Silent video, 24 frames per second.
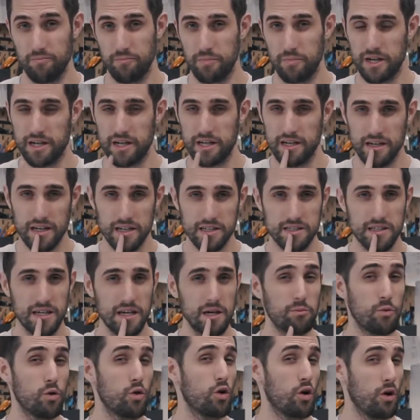But it does
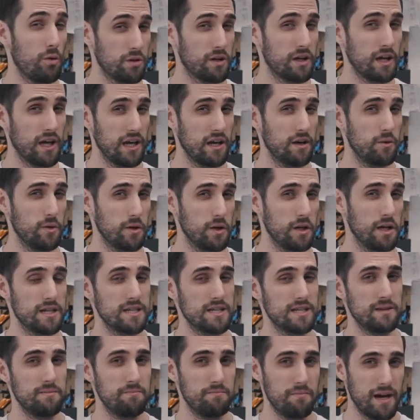get more complicated when you get
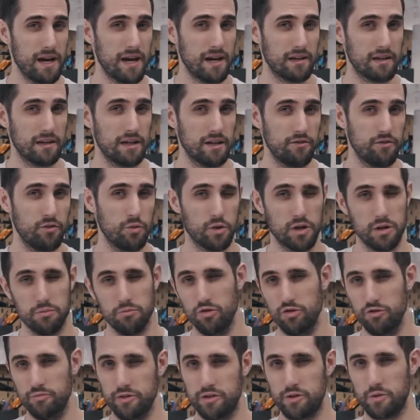to the Mac, and if you want to
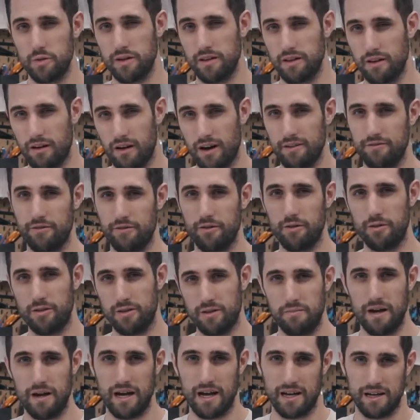move between the iPhone and
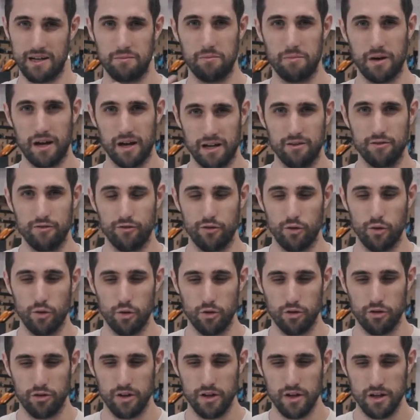the Mac and back and
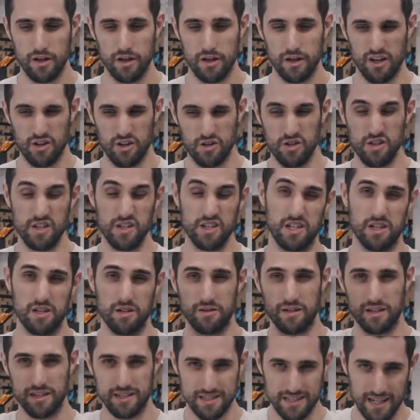forth, you do need to go
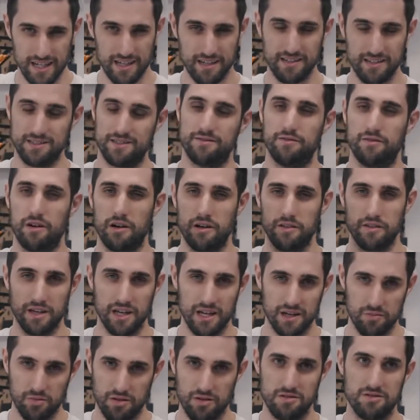into settings, find the
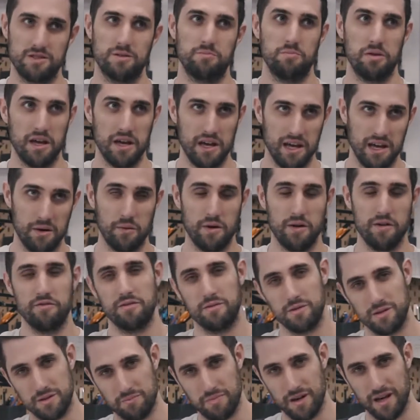AirPods, pair, wait for
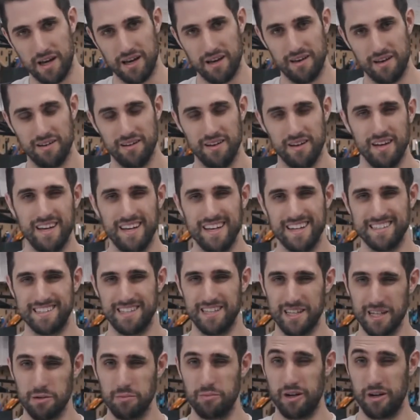them to pair. It's
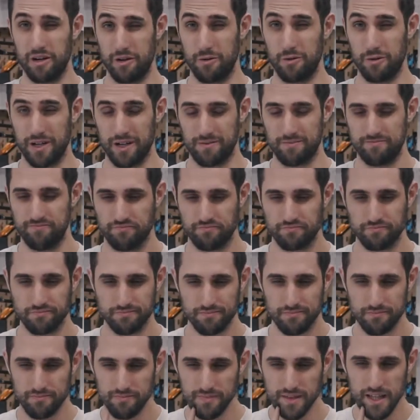a little bit annoying.
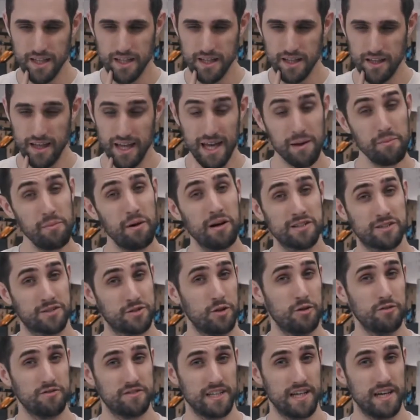AirBar
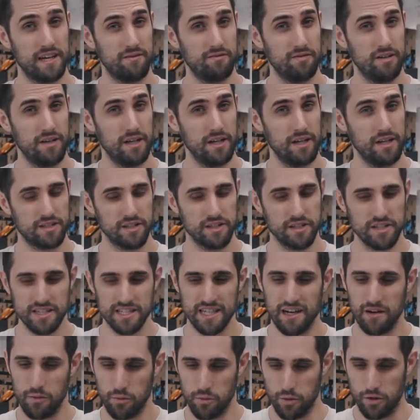solves that. So this is
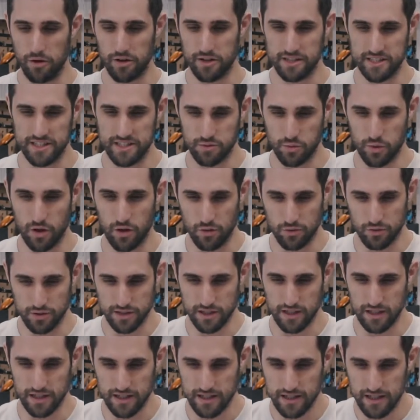how it works, this is what it looks
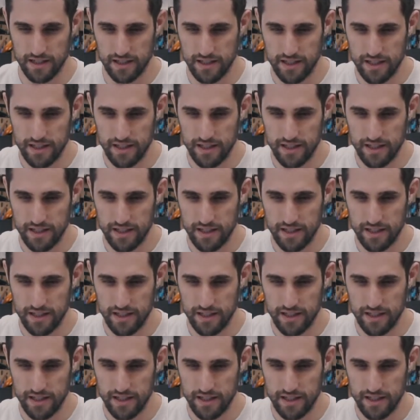like.